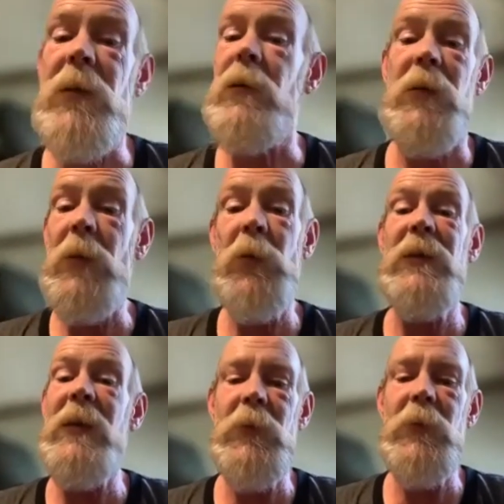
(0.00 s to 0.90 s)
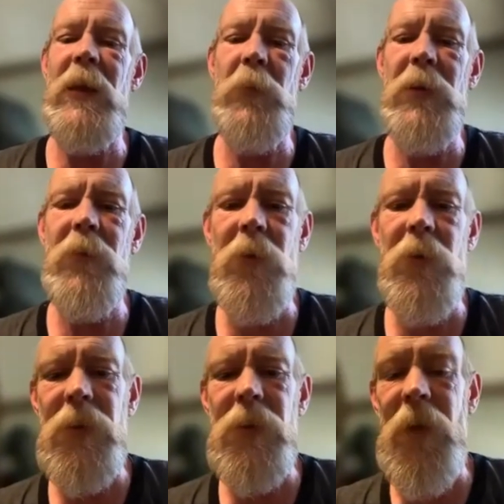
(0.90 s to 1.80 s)
If someone tells me they believe the
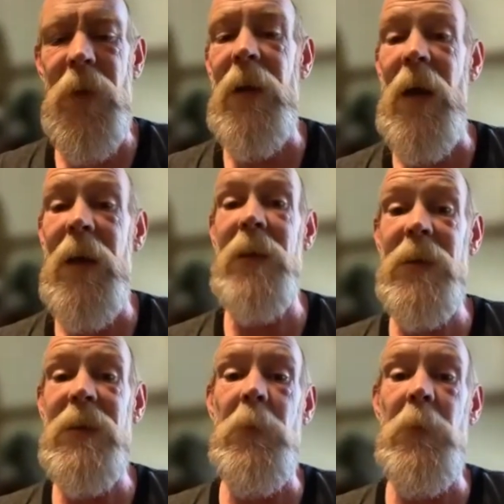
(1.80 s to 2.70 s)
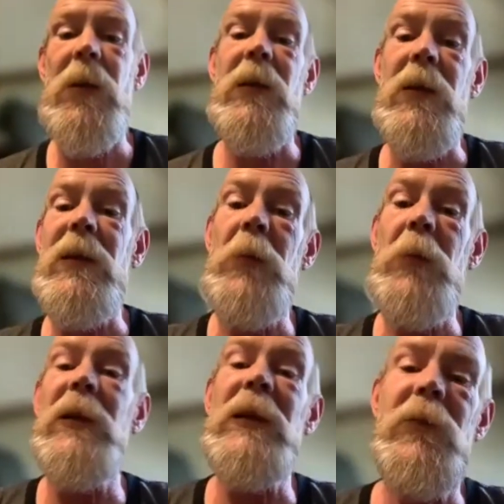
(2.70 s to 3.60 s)
earth is flat, I can accept that they
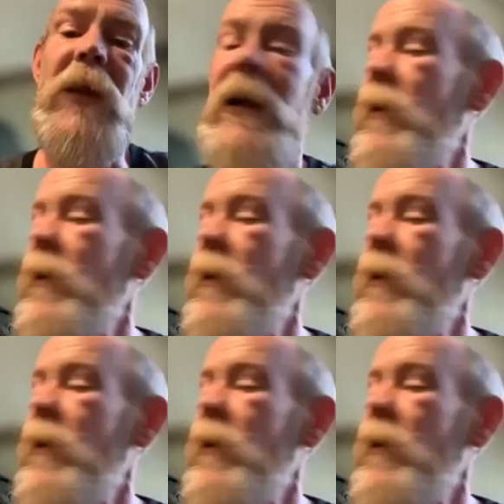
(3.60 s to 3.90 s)
believe that.